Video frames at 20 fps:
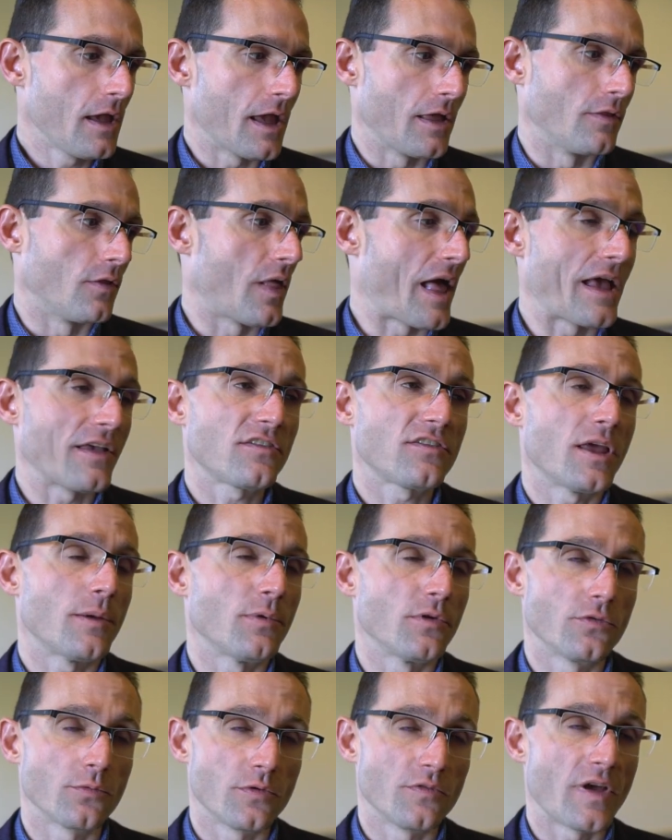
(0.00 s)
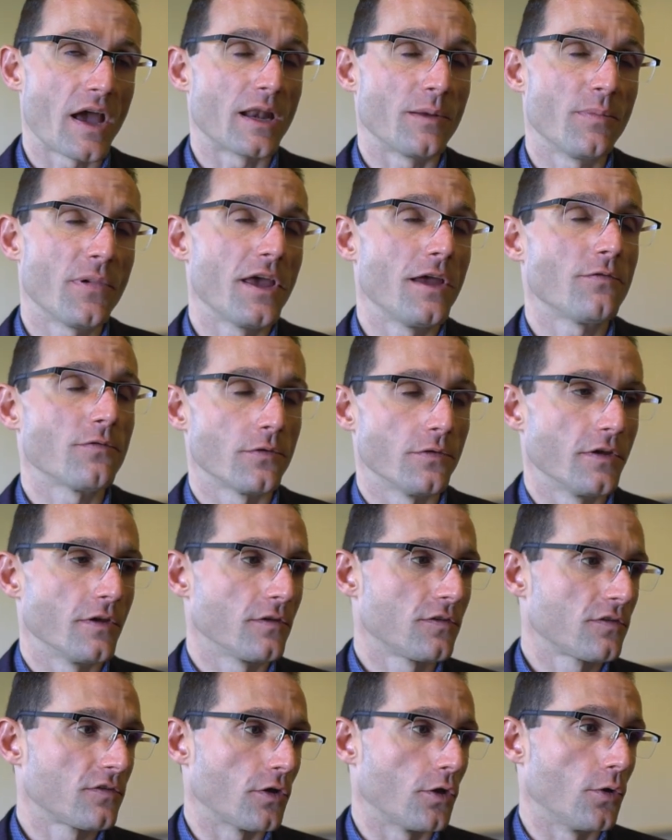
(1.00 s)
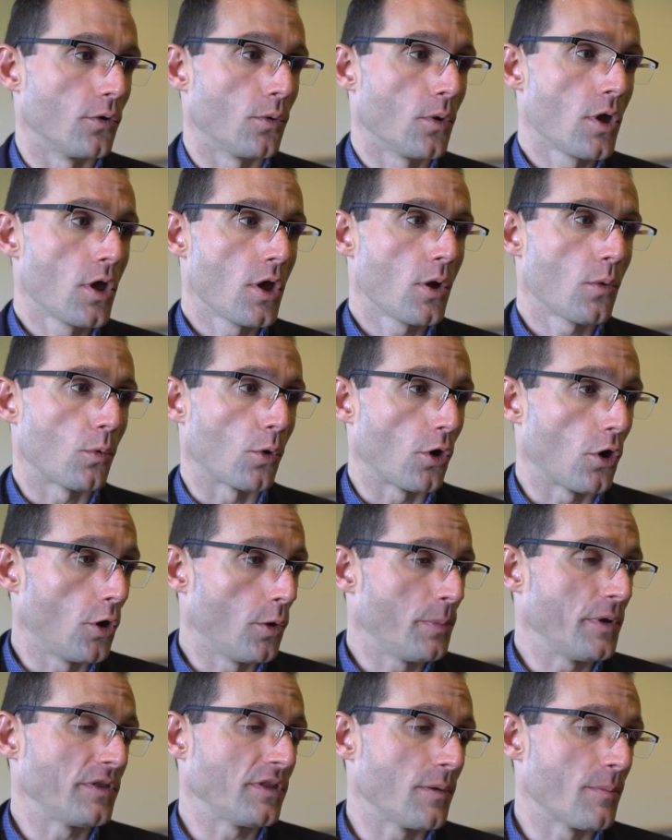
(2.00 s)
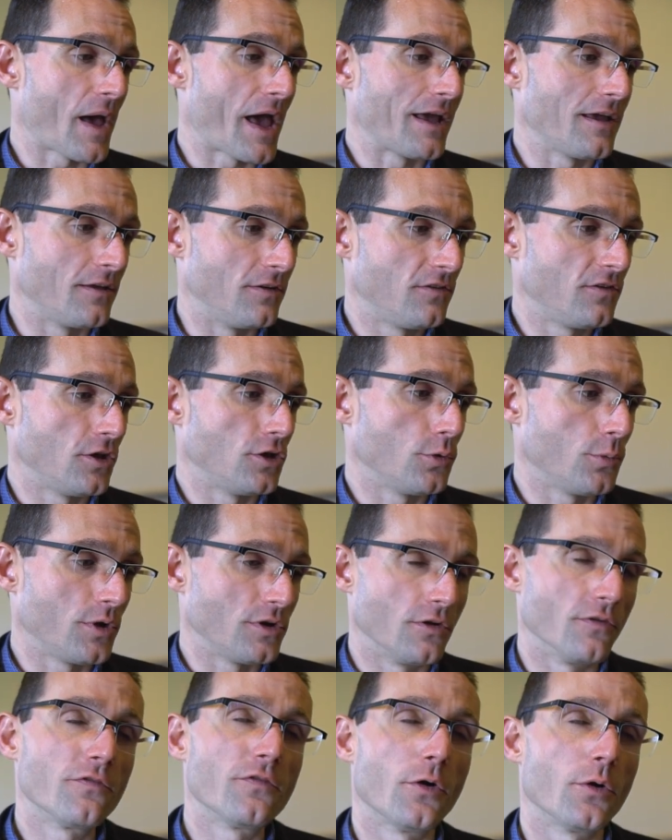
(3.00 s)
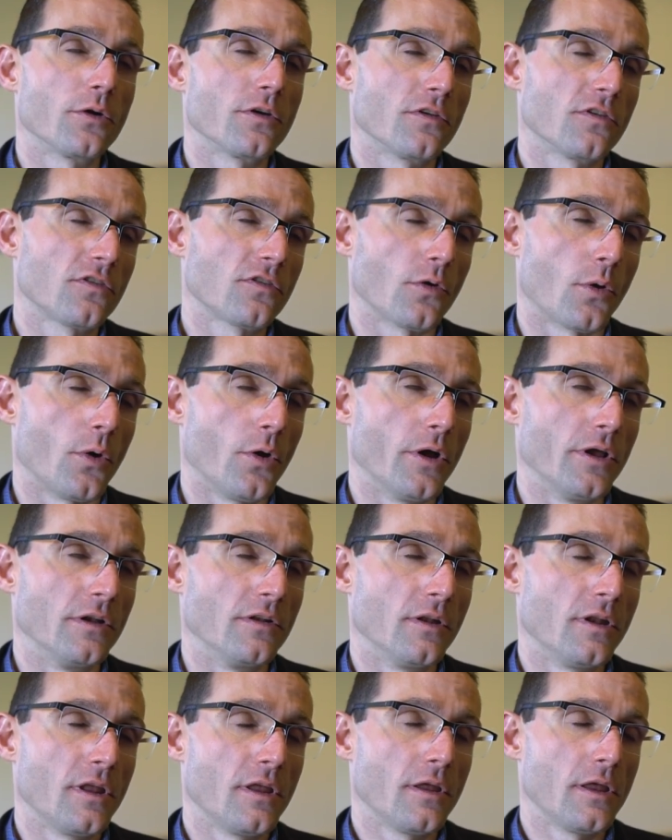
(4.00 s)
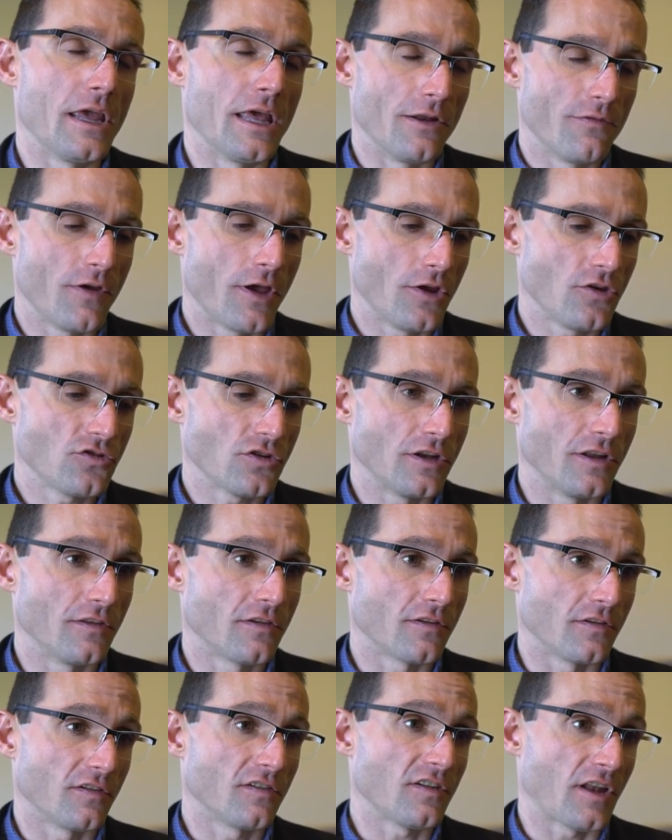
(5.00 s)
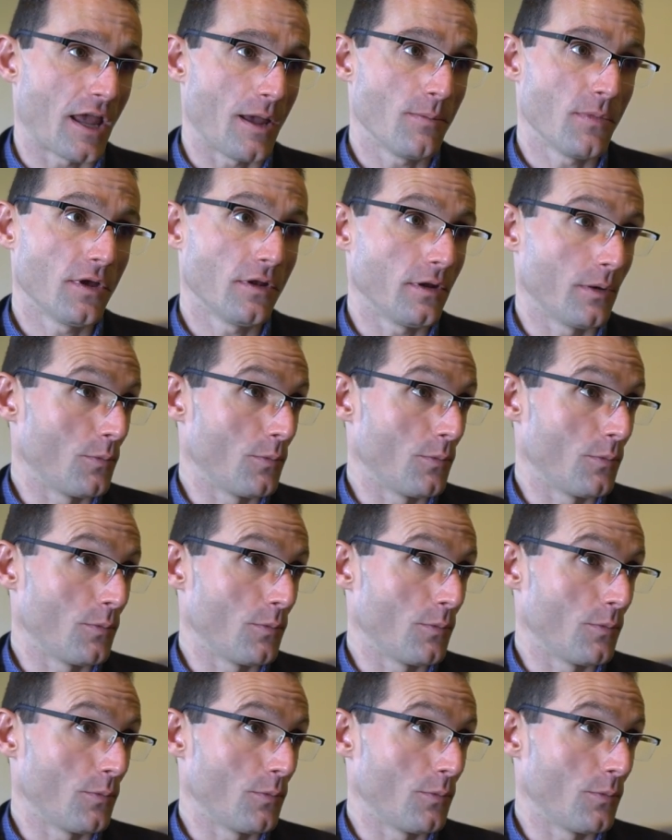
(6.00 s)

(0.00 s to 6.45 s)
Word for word: And the last step is we've got to pay for this, so we're hoping that by continuing to focus on innovation and sustainment,